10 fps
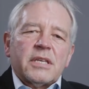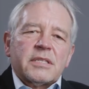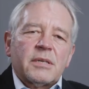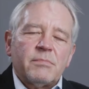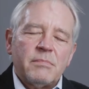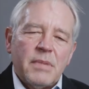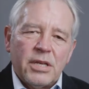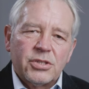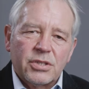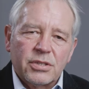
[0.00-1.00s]
is a
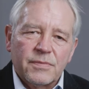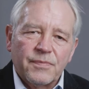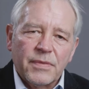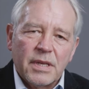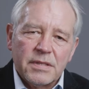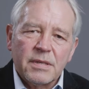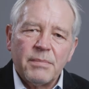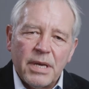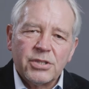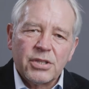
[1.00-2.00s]

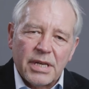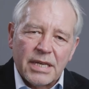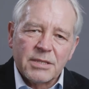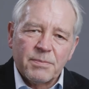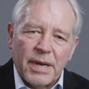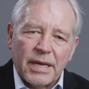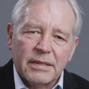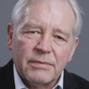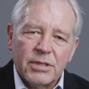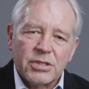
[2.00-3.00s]
major
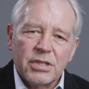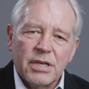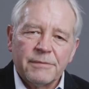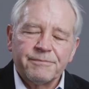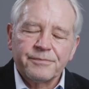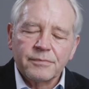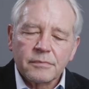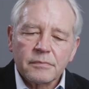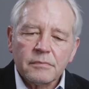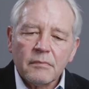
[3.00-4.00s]
aspect which
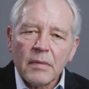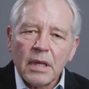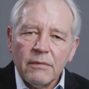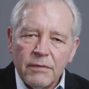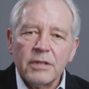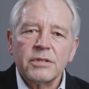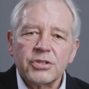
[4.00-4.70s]
will